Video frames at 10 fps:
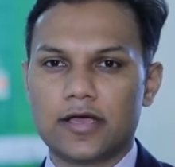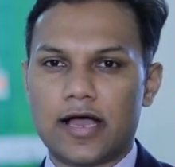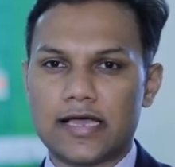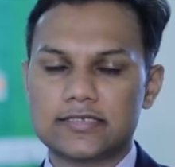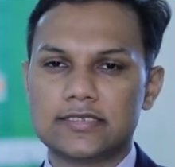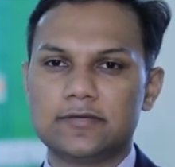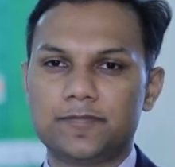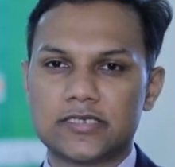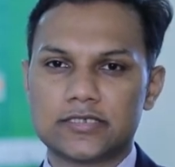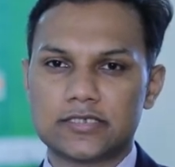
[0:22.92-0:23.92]
I see the
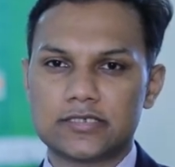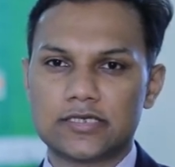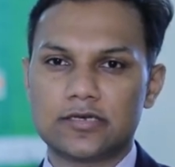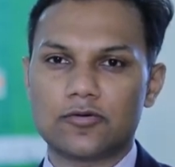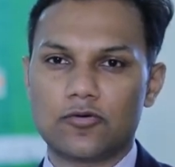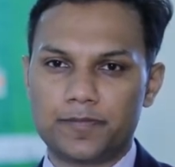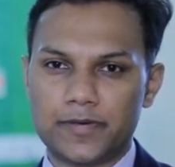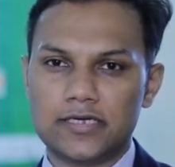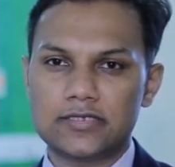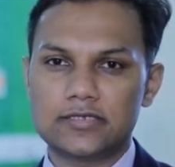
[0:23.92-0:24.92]
patients in
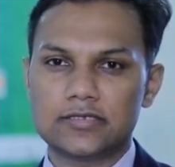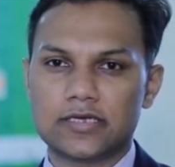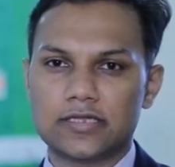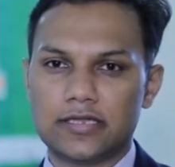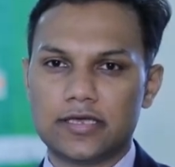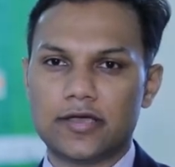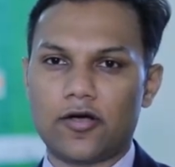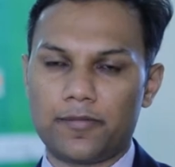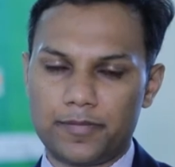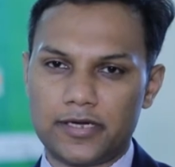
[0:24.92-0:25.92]
OPDs, in the
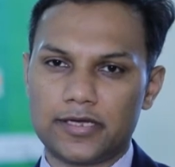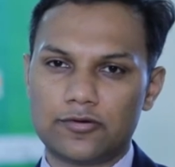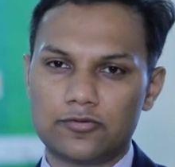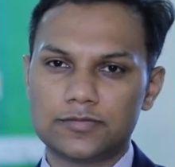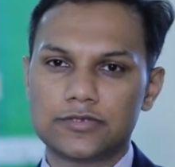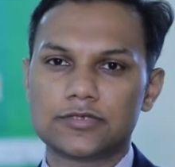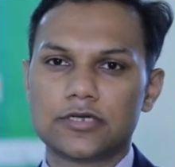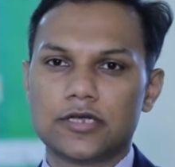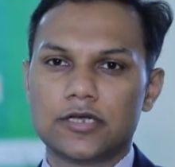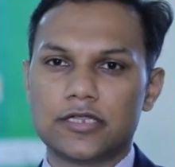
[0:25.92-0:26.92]
operating rooms,
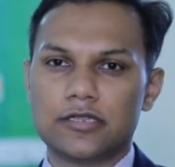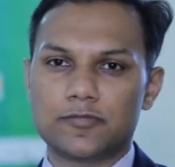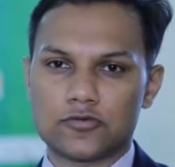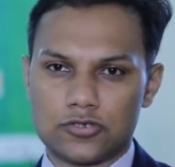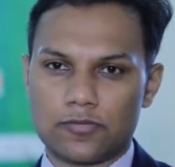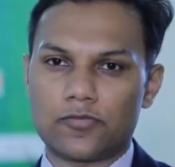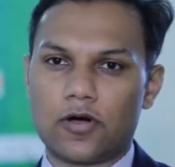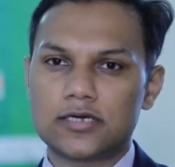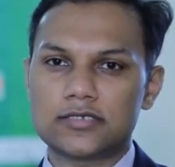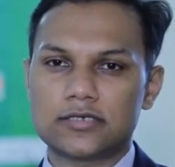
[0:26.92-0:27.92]
in the post-op
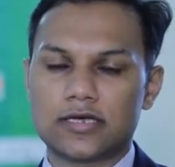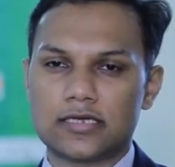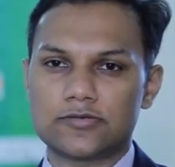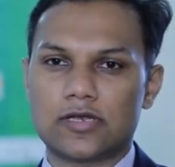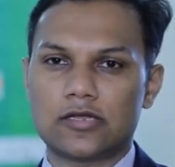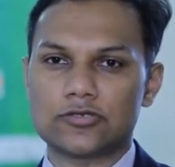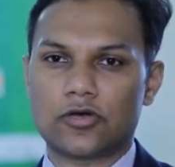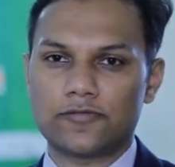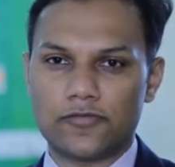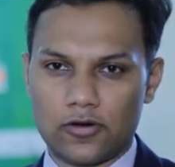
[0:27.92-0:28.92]
wards as well as
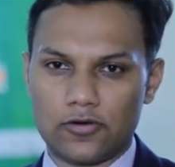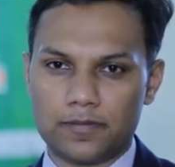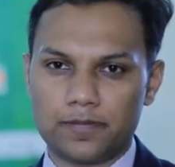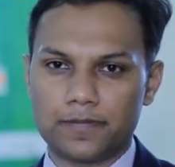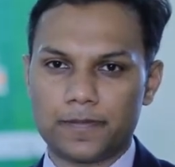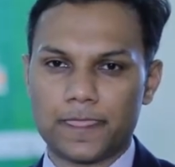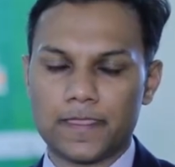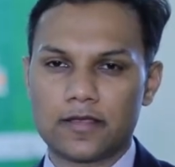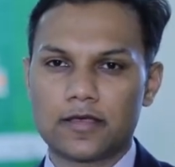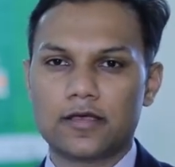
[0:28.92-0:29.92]
on follow-up.
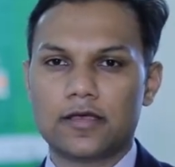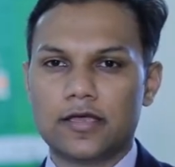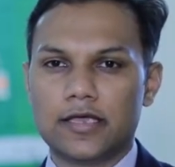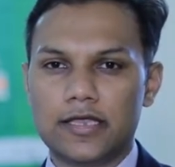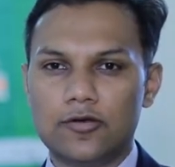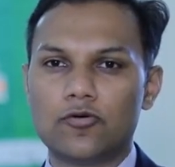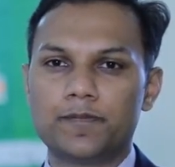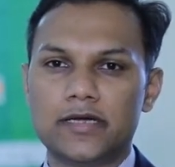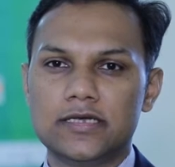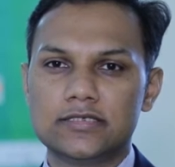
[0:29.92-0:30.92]
In
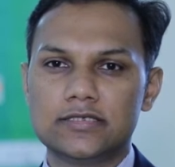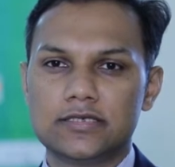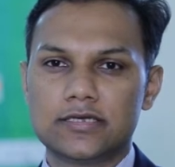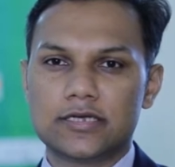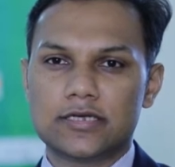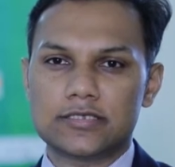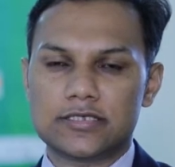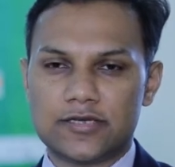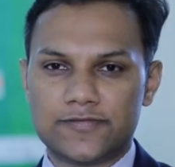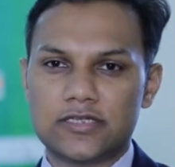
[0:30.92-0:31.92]
OPDs,
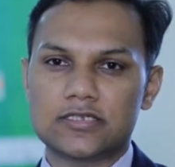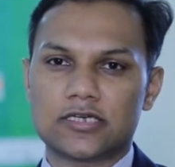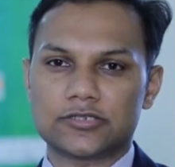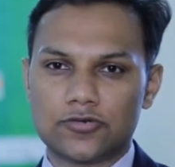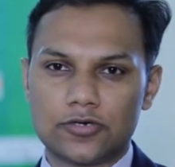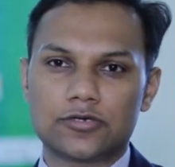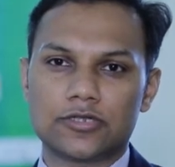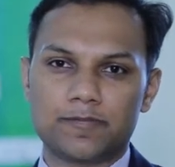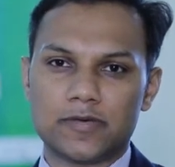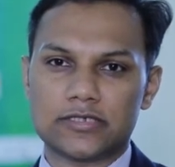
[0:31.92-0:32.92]
safety is assured to
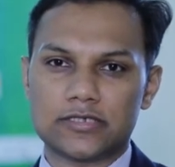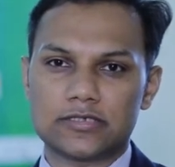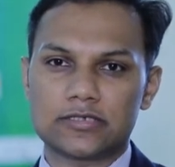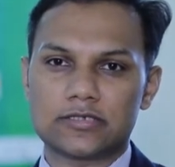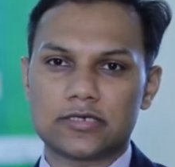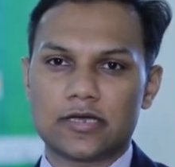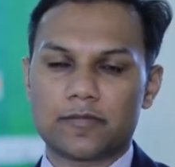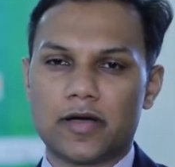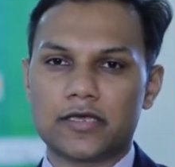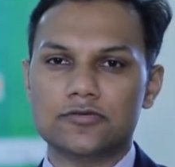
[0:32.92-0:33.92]
the patients
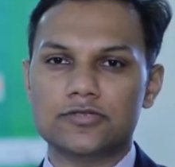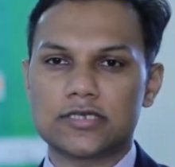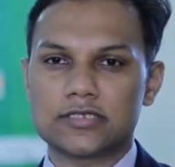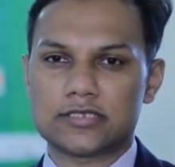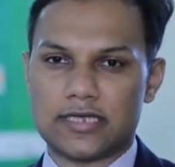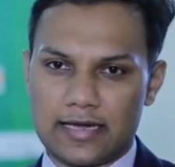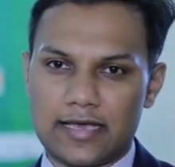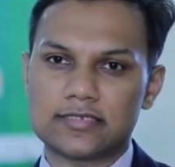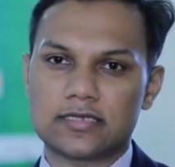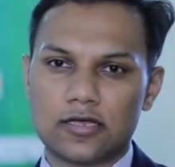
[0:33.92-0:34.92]
by using
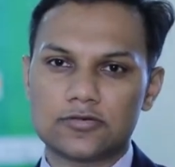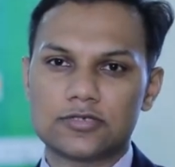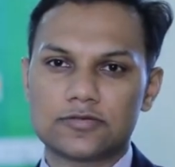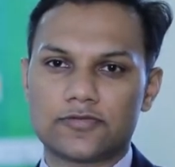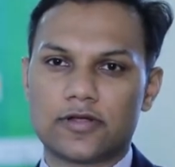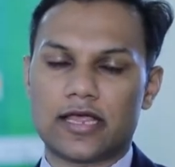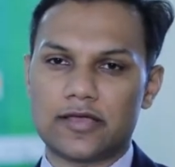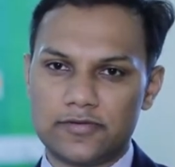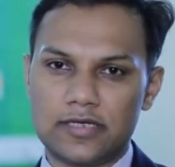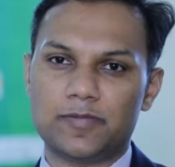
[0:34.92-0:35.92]
sterilized gloves for
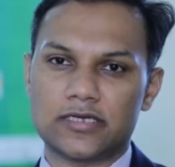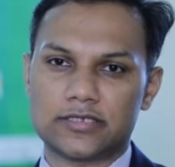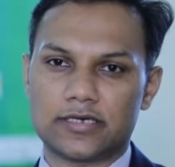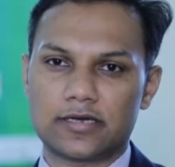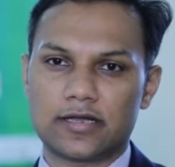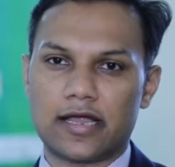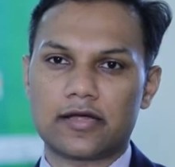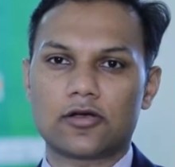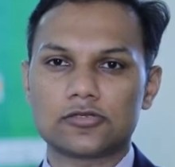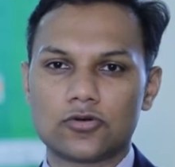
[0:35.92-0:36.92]
every patient
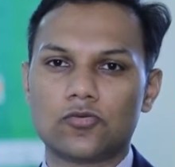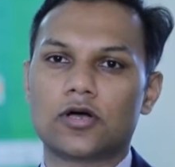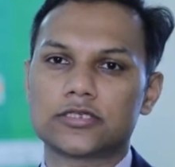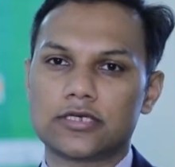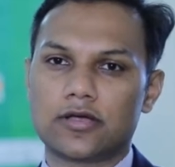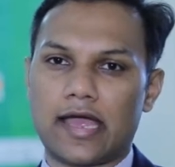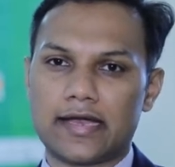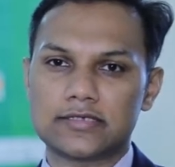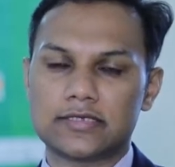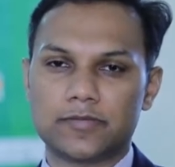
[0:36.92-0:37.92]
and also washing
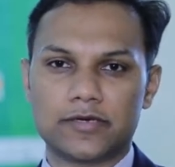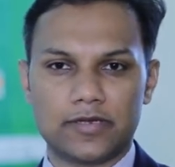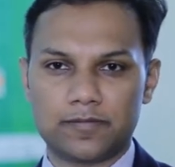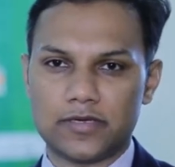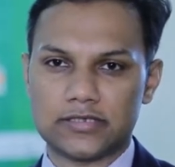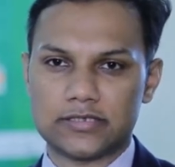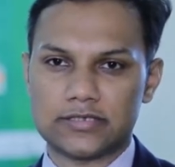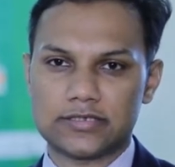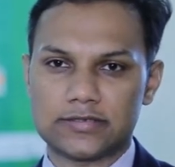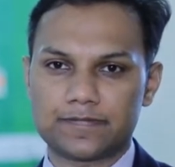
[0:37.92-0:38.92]
hands in between
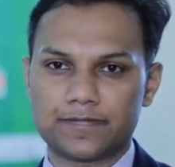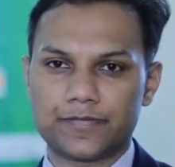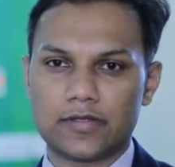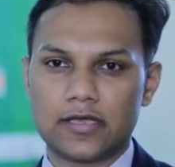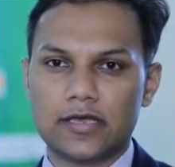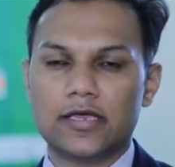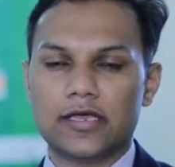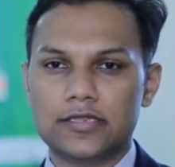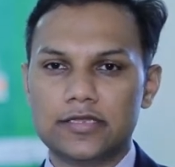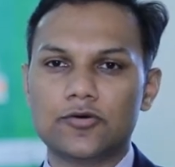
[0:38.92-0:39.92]
patients.
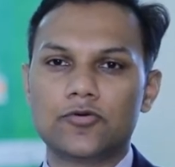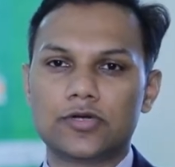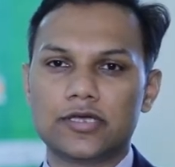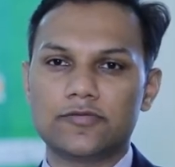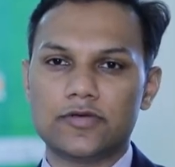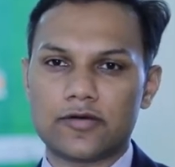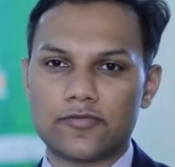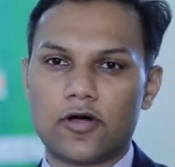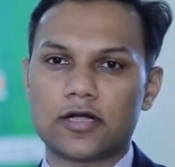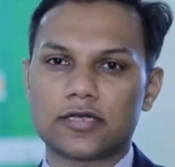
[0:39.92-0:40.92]
In the OT, we
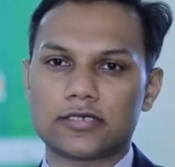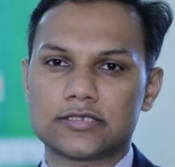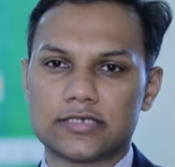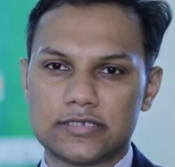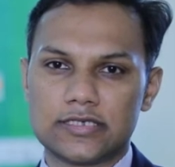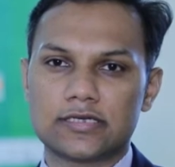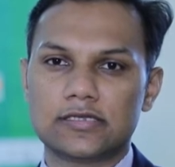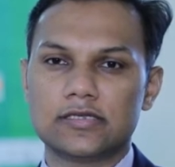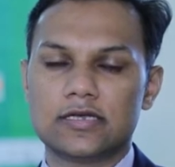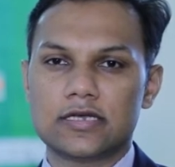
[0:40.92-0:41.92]
have got a
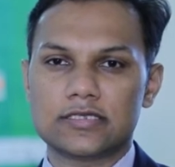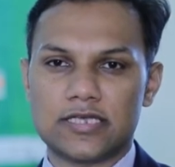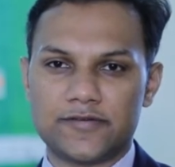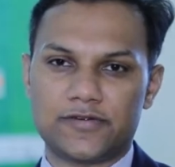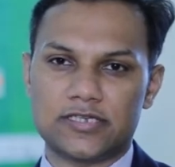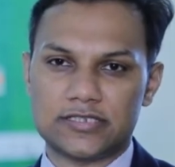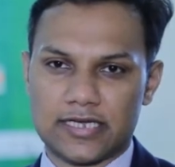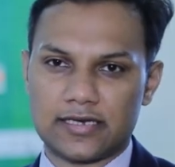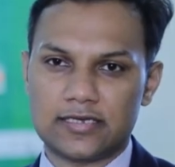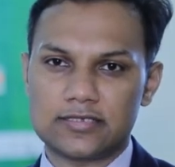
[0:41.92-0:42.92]
surgical safety
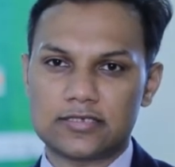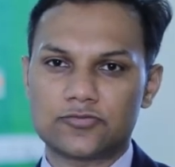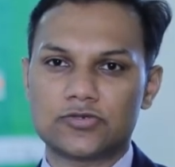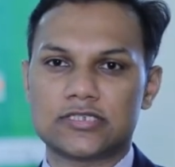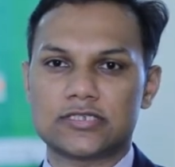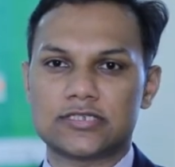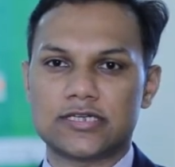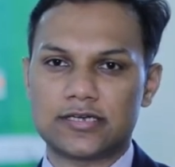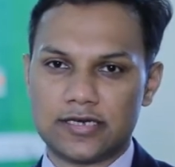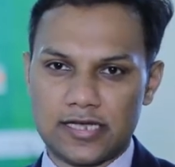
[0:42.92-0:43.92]
checklist which is
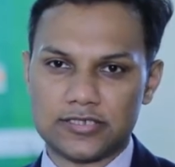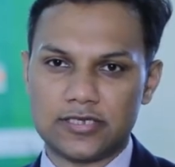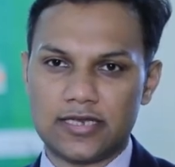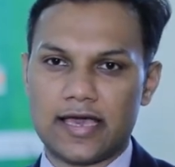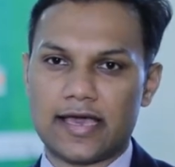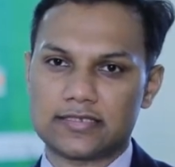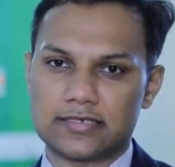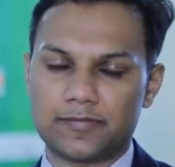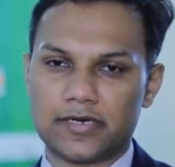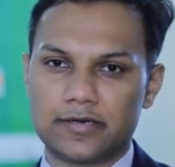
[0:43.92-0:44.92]
internationally
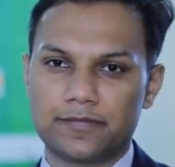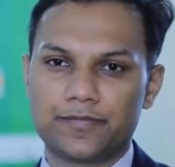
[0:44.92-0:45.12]
accepted.